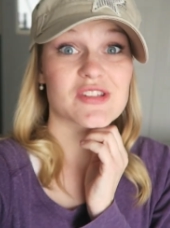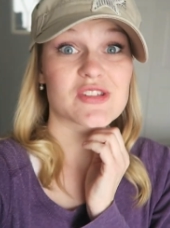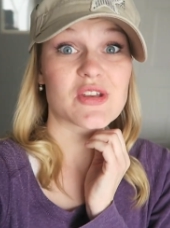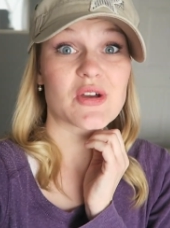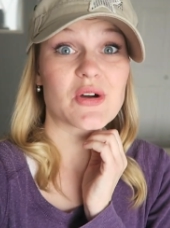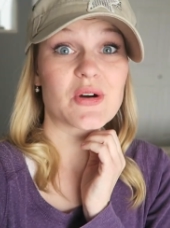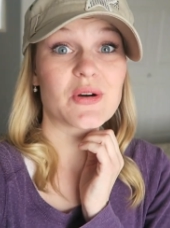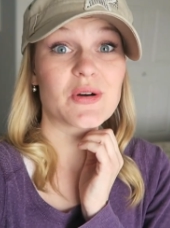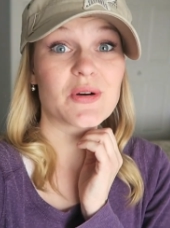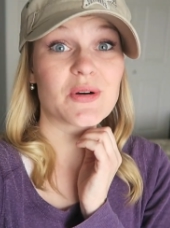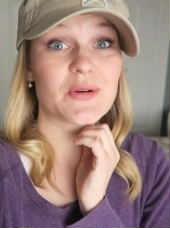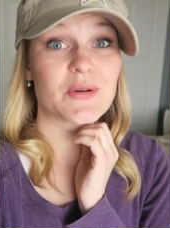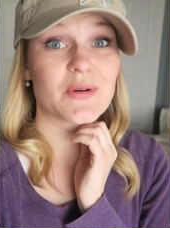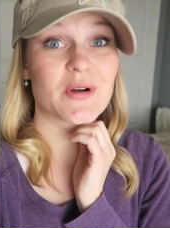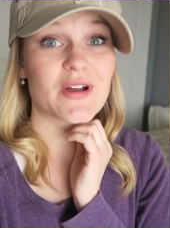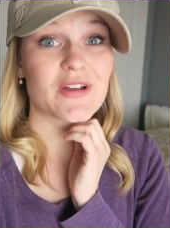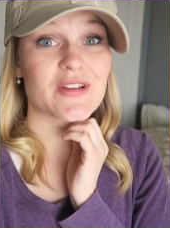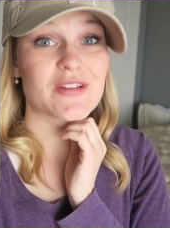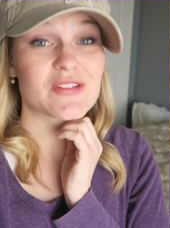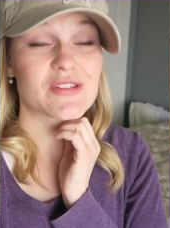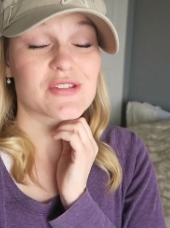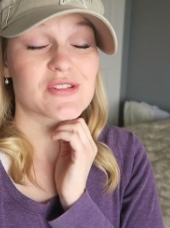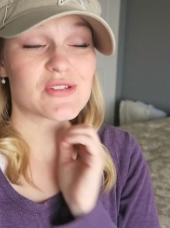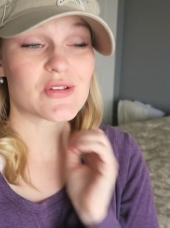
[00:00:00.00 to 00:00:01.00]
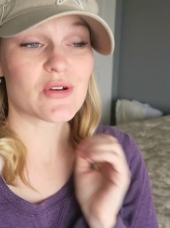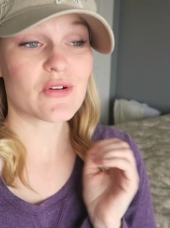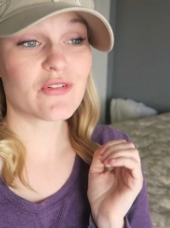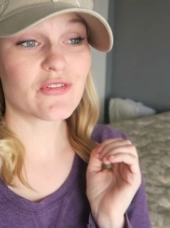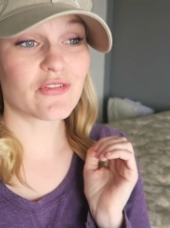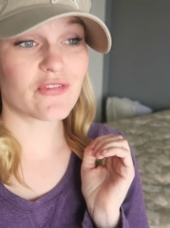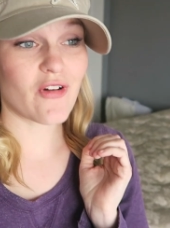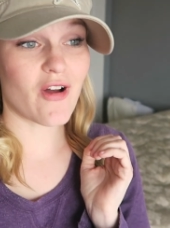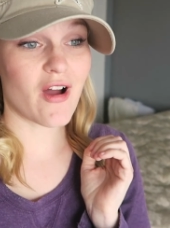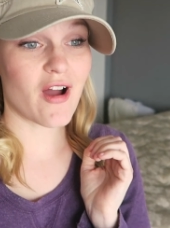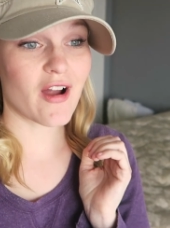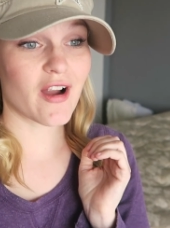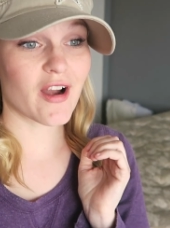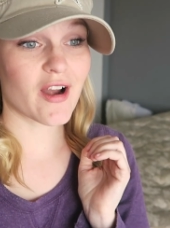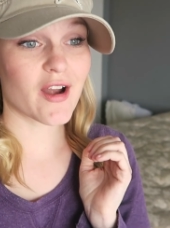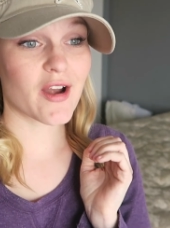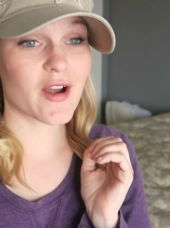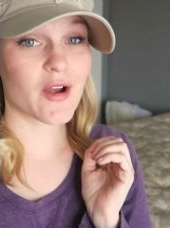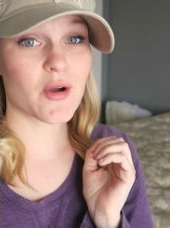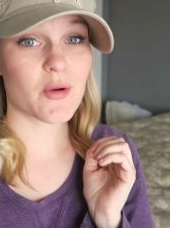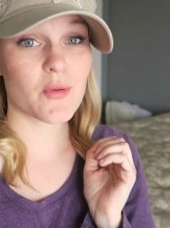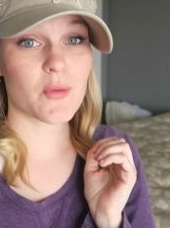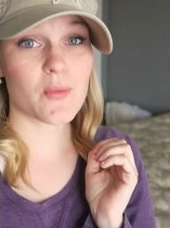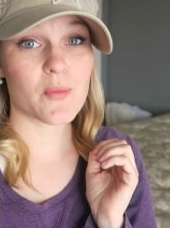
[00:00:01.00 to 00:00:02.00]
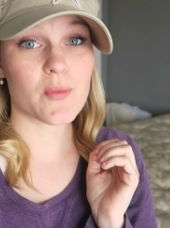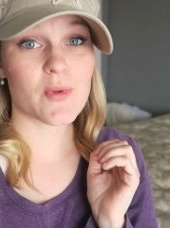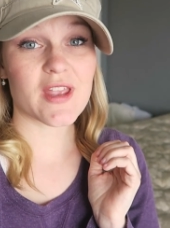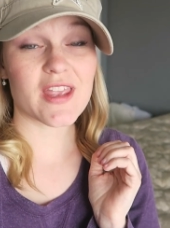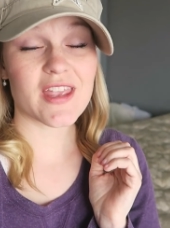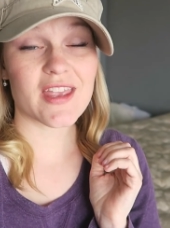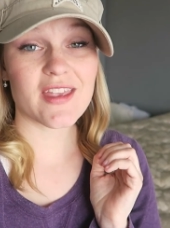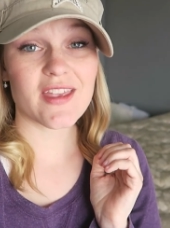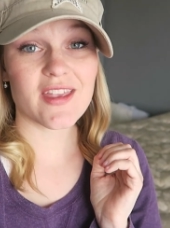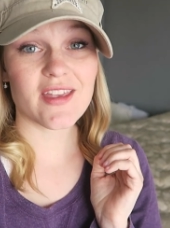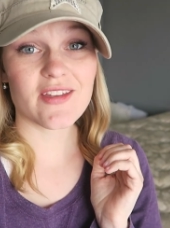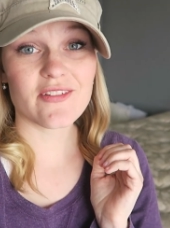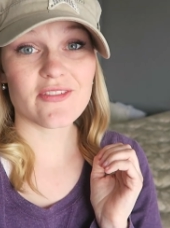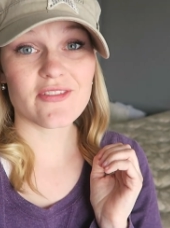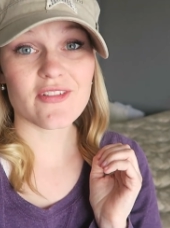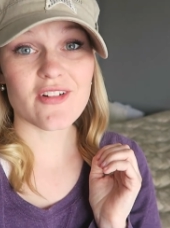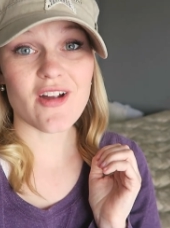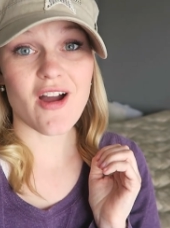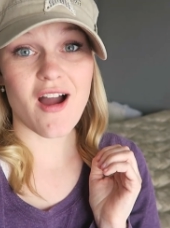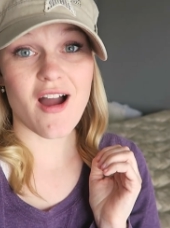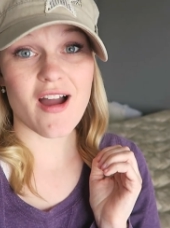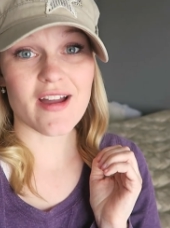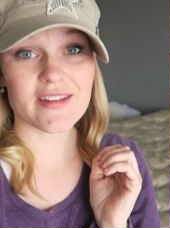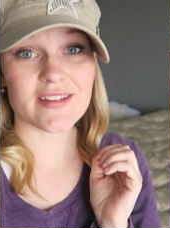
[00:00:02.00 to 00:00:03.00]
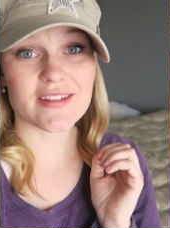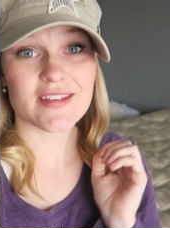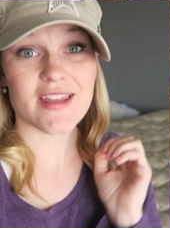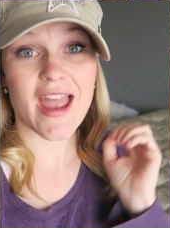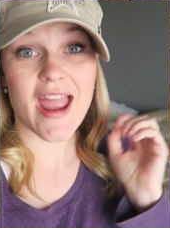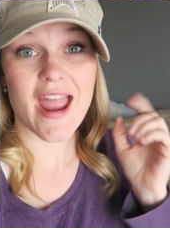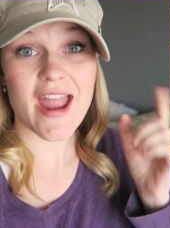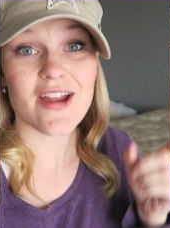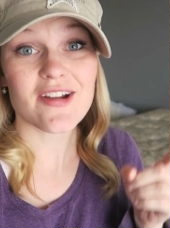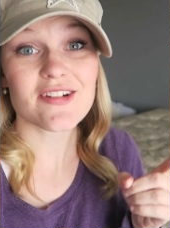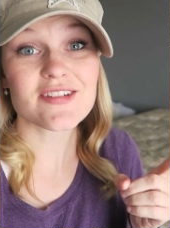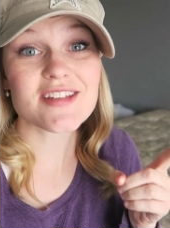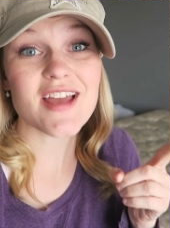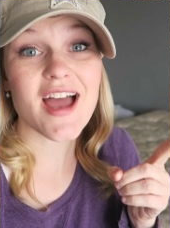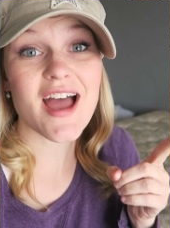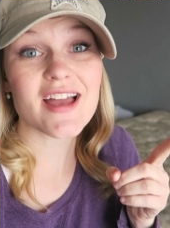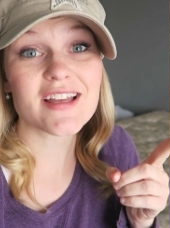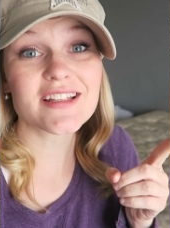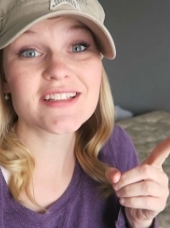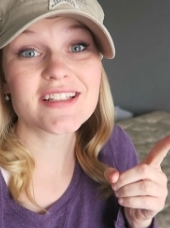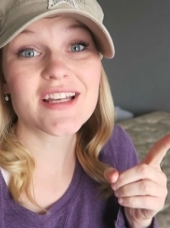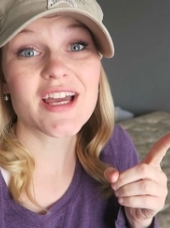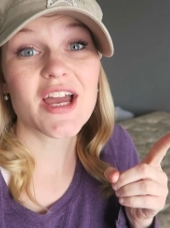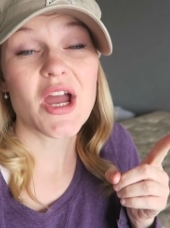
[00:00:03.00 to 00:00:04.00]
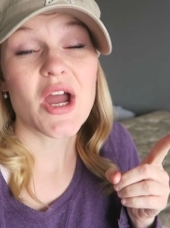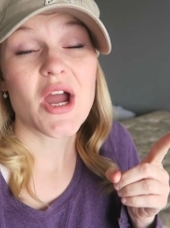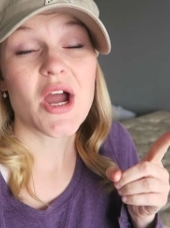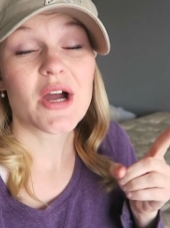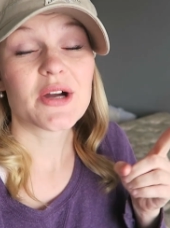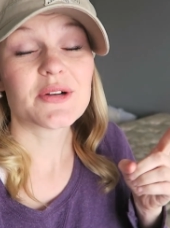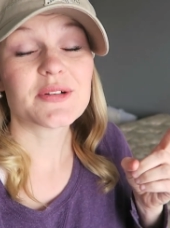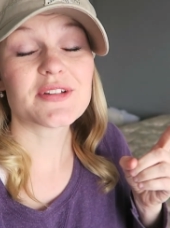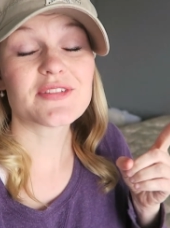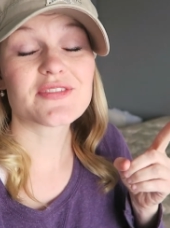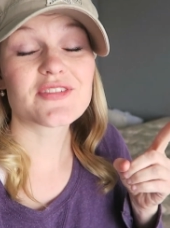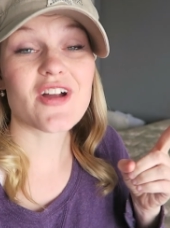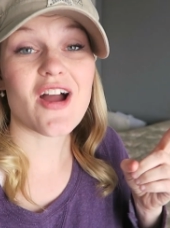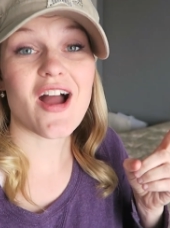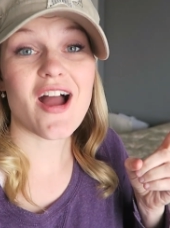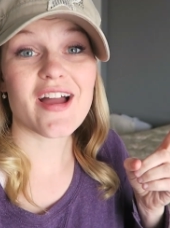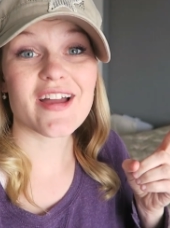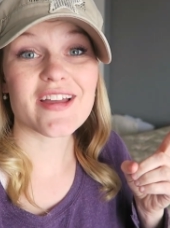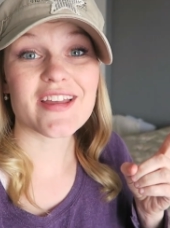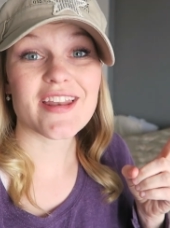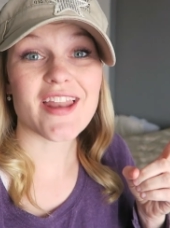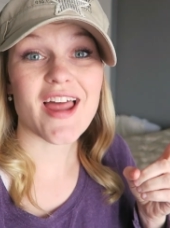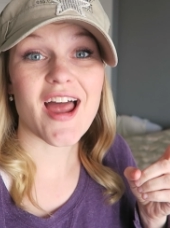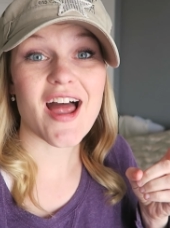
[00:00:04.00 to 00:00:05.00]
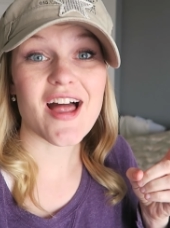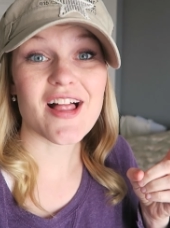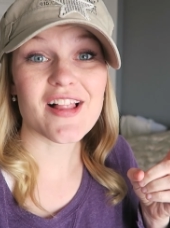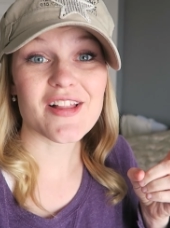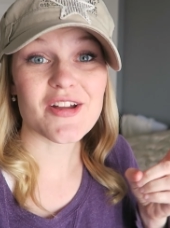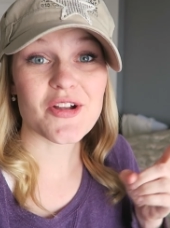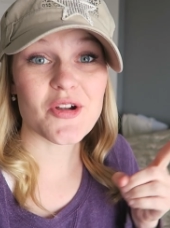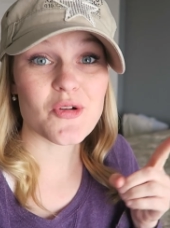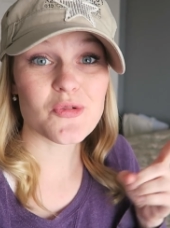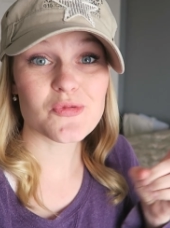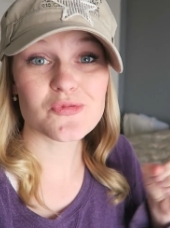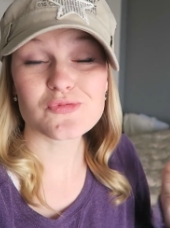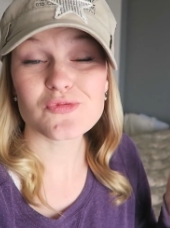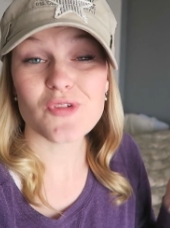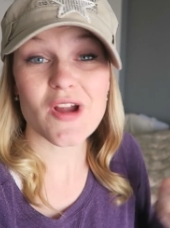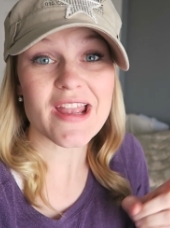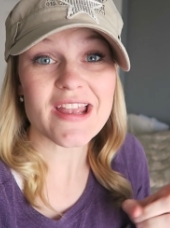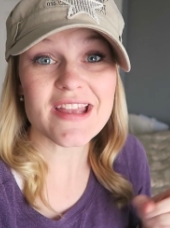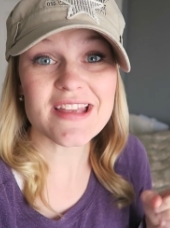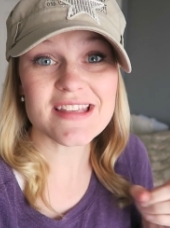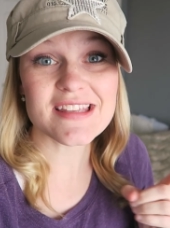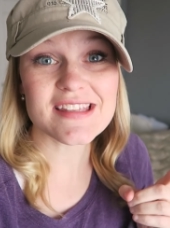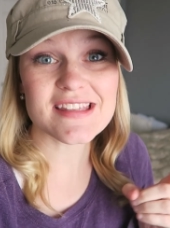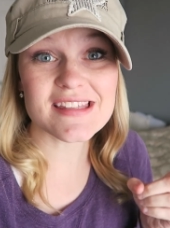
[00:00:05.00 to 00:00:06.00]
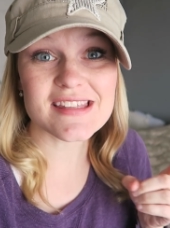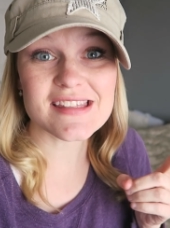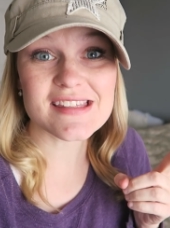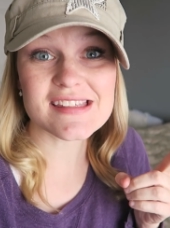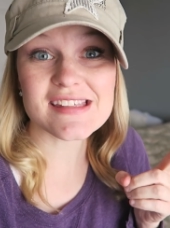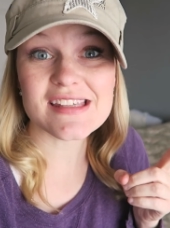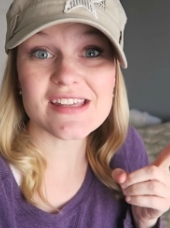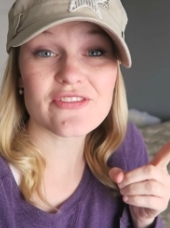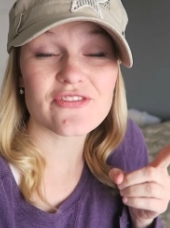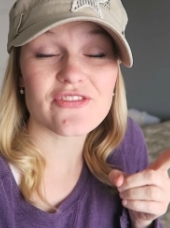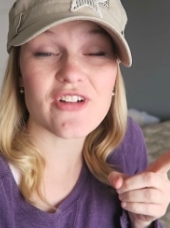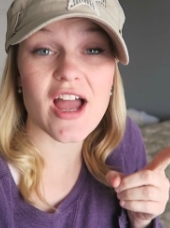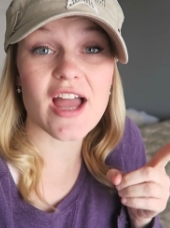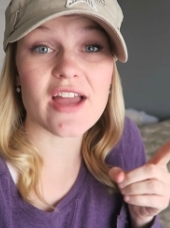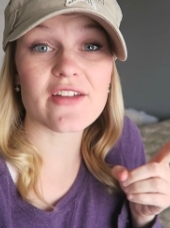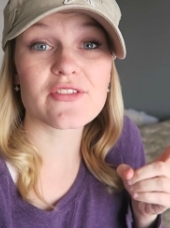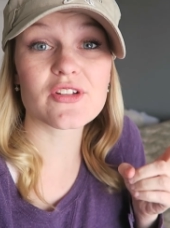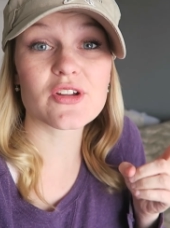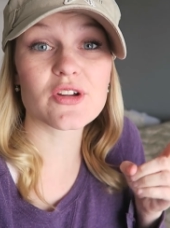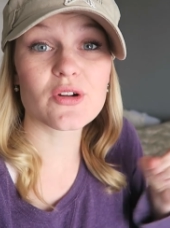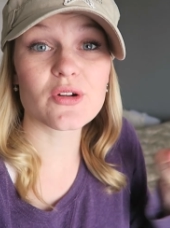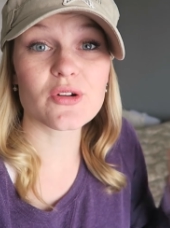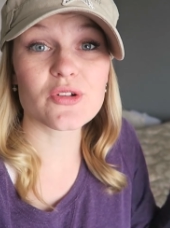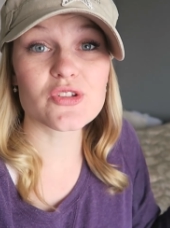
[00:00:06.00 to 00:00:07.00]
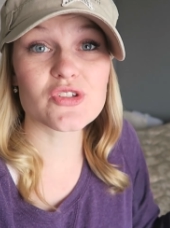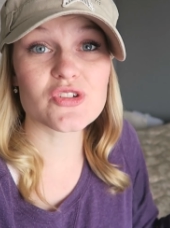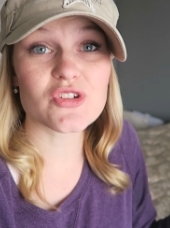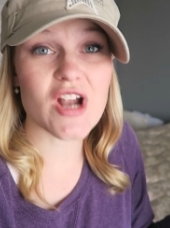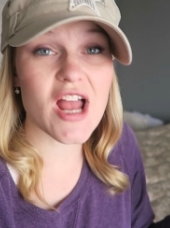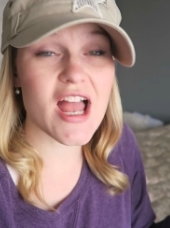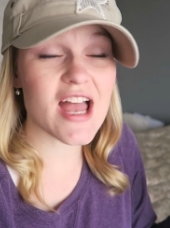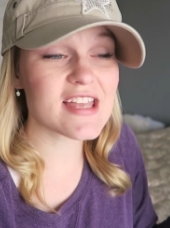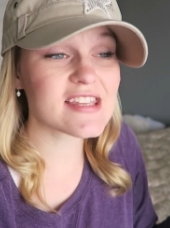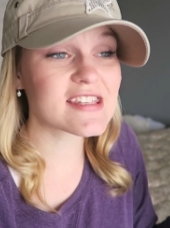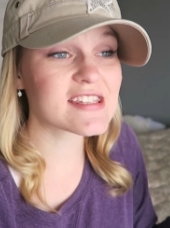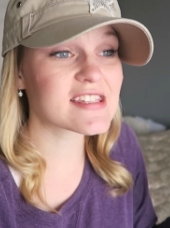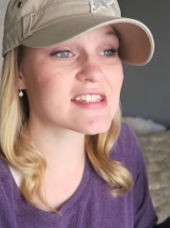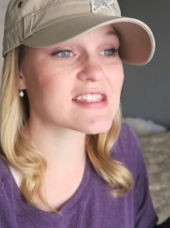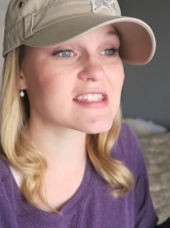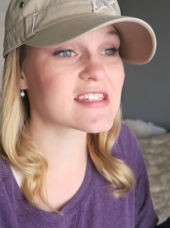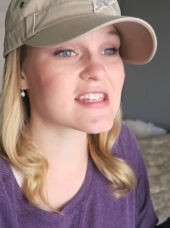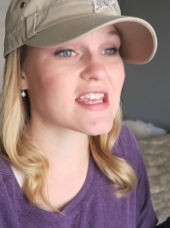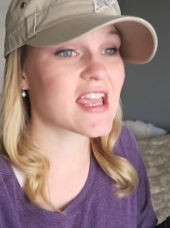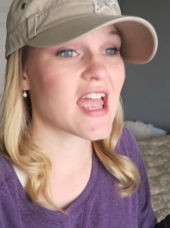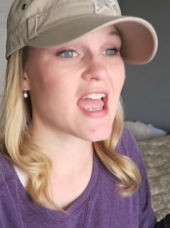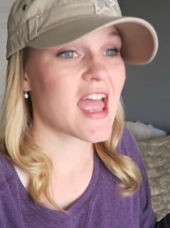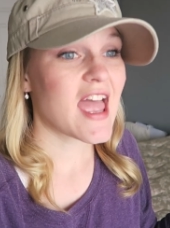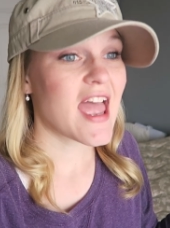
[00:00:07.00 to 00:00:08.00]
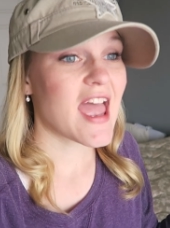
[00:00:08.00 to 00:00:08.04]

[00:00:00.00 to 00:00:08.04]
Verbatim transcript: So, so far we've gotten hair done, we've gotten a crazy five-year-old dressed,